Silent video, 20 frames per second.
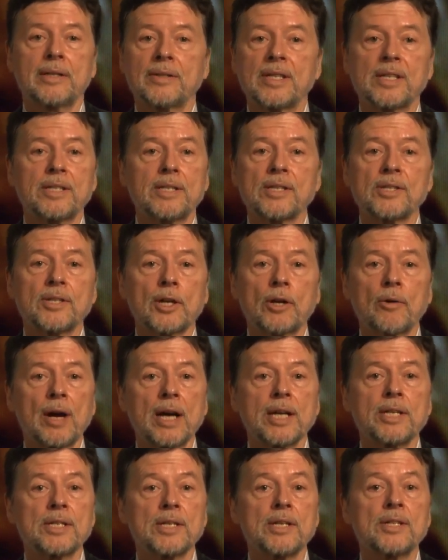This is a
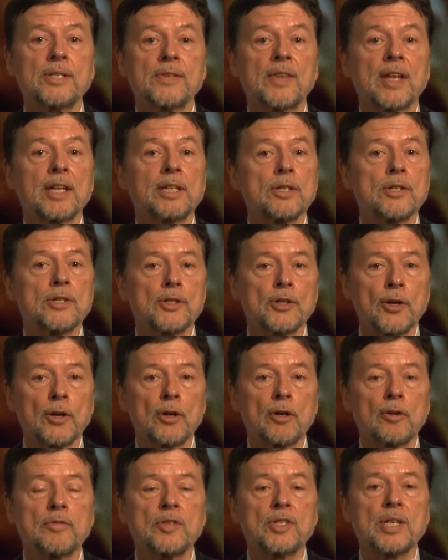crisis that
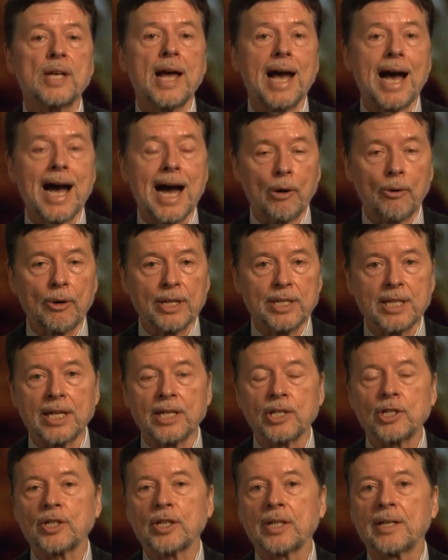deserves our
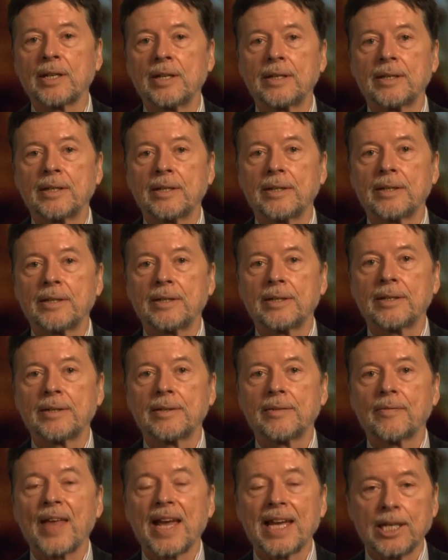attention.
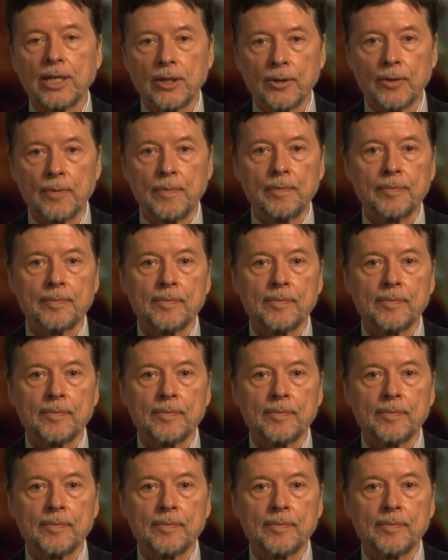Thank you.